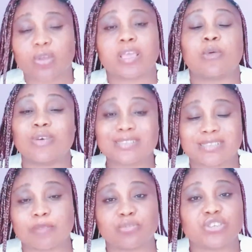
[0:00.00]
okay, once
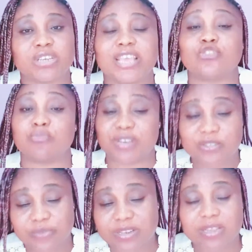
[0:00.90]
it's approaching 8, you
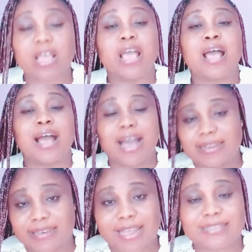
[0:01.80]
breastfeed
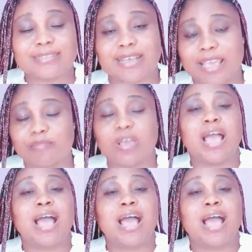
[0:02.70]
her the last time,